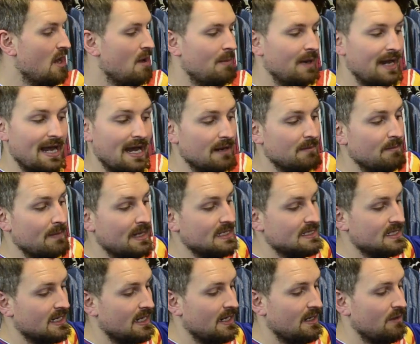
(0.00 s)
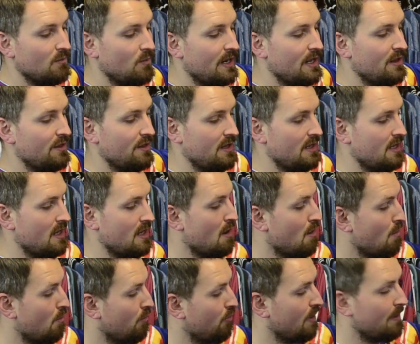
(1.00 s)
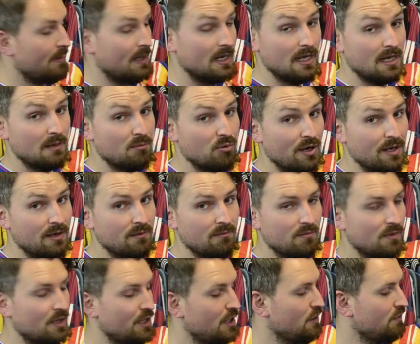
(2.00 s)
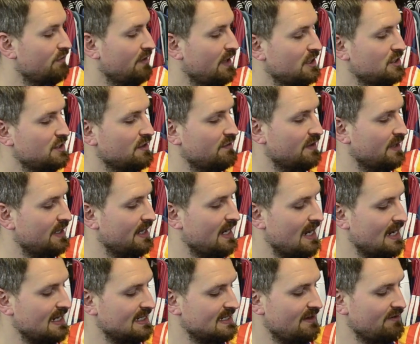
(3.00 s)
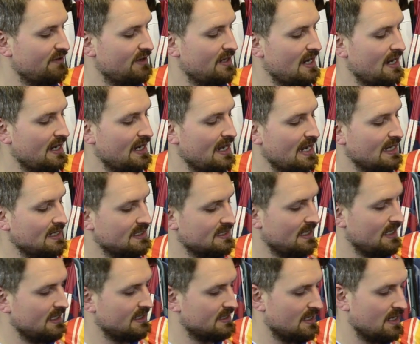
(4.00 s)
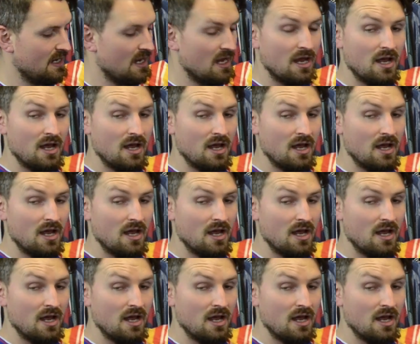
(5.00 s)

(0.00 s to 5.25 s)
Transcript: but it hadn't been seen with Premier League print, the new feature for the 97-98 season.